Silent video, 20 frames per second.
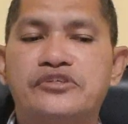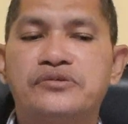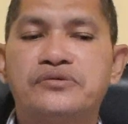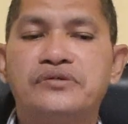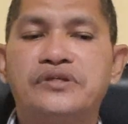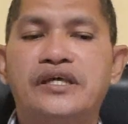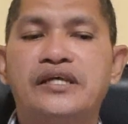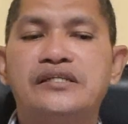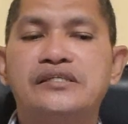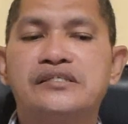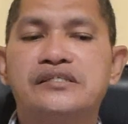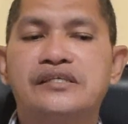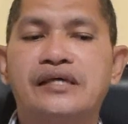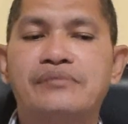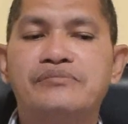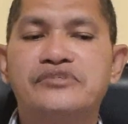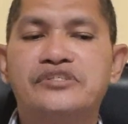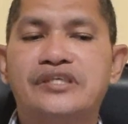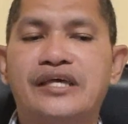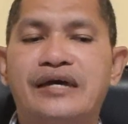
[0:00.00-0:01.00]
students,
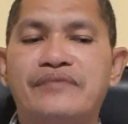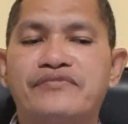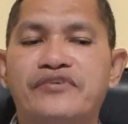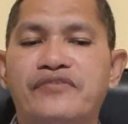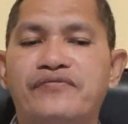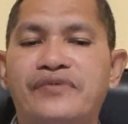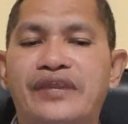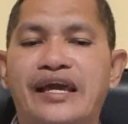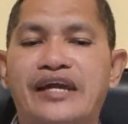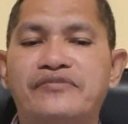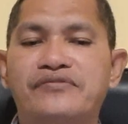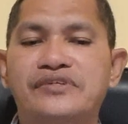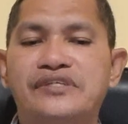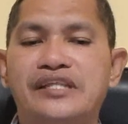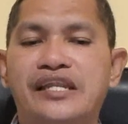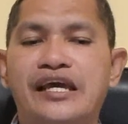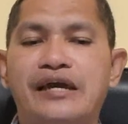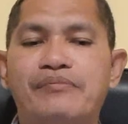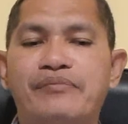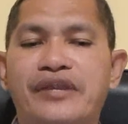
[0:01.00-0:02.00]
some staff of
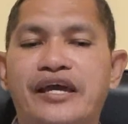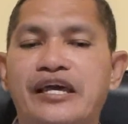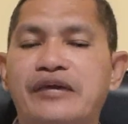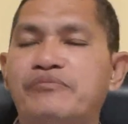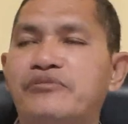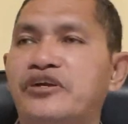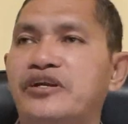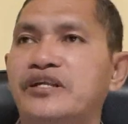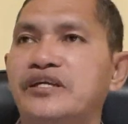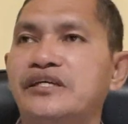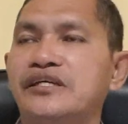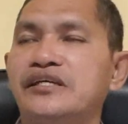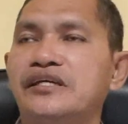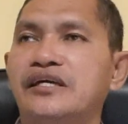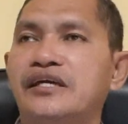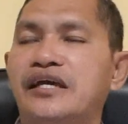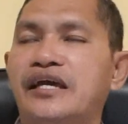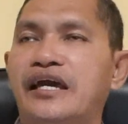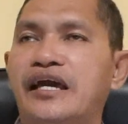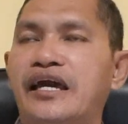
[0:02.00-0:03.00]
language lab, library,
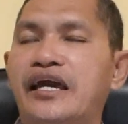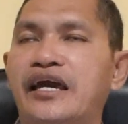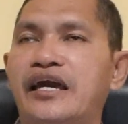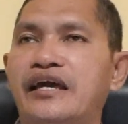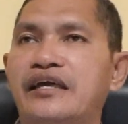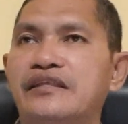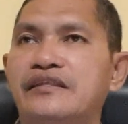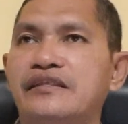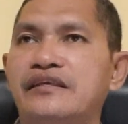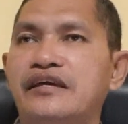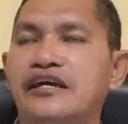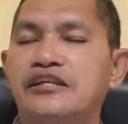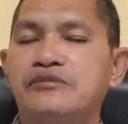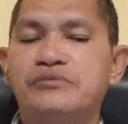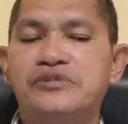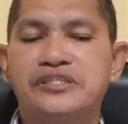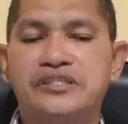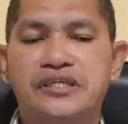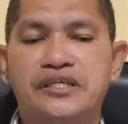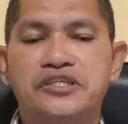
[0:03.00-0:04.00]
and the
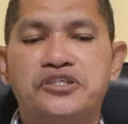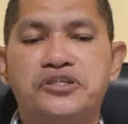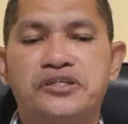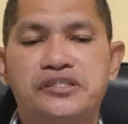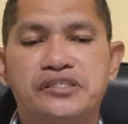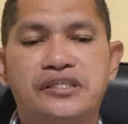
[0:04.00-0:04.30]
administration